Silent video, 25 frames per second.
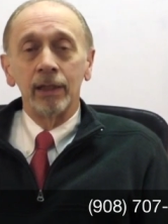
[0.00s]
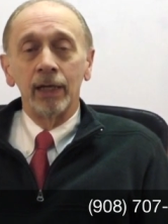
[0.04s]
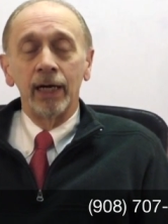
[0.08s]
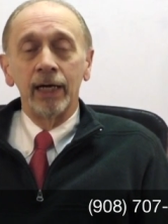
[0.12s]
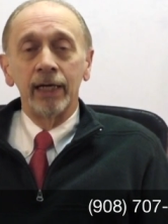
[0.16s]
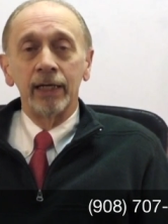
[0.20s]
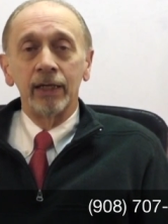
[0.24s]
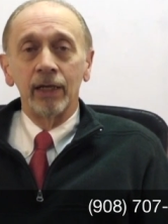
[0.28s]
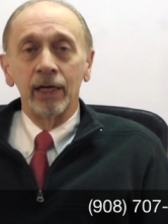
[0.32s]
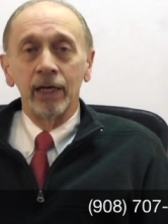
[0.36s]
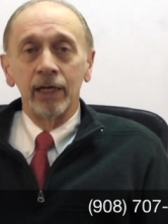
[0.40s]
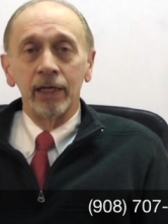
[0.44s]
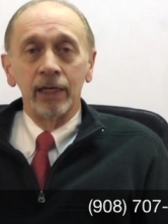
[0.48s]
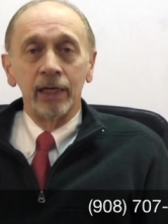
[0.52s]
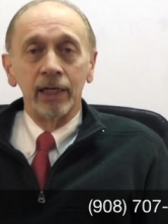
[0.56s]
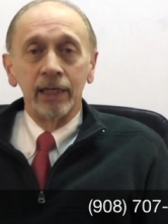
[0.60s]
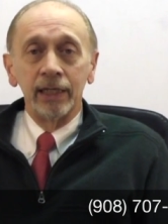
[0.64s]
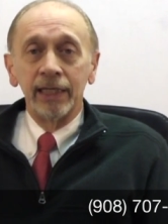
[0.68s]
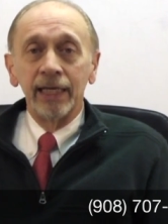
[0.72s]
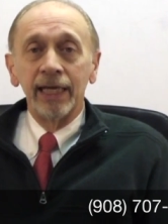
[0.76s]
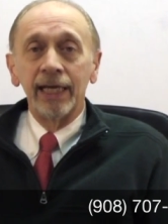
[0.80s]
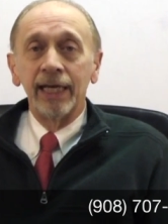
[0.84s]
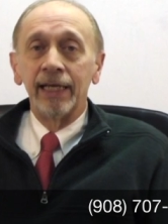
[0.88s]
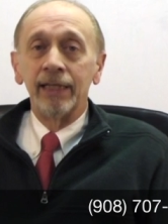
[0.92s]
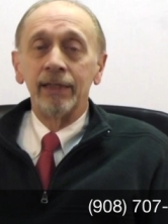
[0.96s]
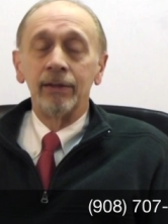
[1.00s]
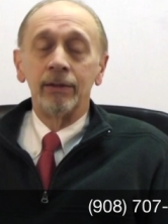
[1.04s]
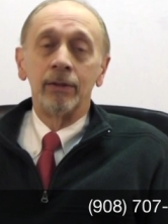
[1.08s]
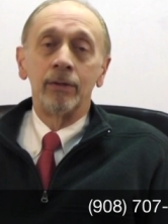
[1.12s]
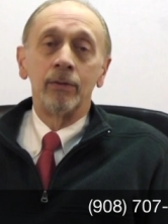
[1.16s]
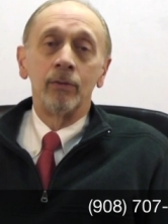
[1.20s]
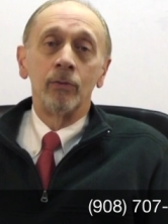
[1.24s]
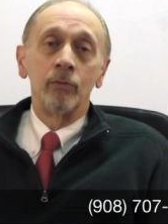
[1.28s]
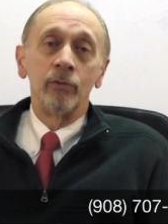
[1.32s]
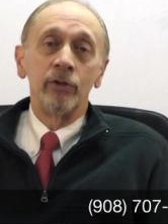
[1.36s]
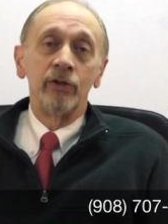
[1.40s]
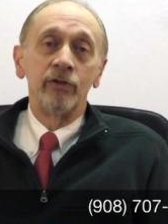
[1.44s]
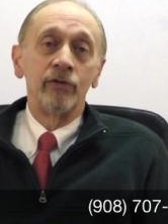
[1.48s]
I, I again
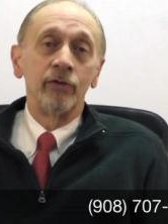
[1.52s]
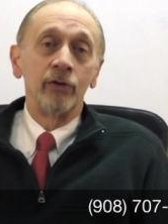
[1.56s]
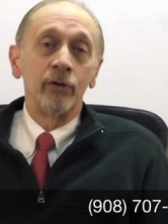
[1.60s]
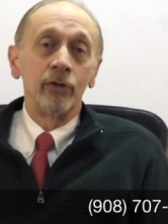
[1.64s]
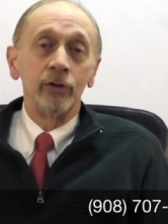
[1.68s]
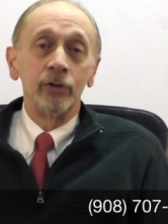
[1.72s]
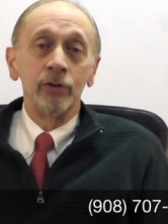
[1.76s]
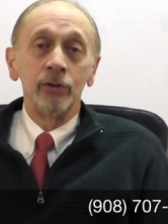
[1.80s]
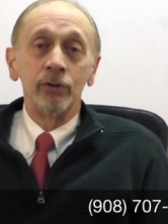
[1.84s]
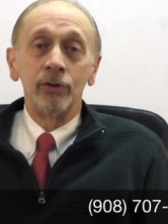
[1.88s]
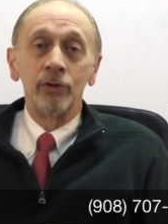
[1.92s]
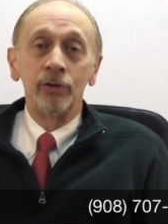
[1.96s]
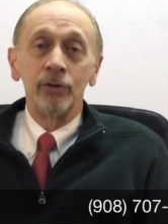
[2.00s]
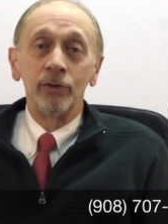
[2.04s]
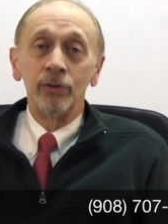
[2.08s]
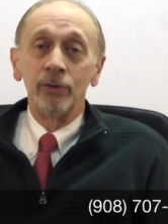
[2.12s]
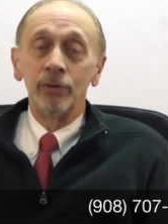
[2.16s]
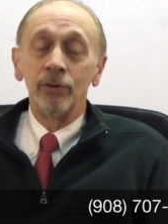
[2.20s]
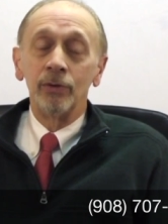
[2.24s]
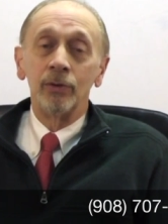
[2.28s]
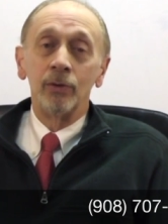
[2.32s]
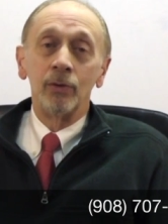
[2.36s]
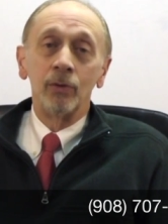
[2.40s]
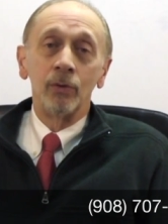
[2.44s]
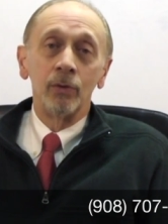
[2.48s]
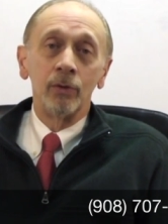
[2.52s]
refer you to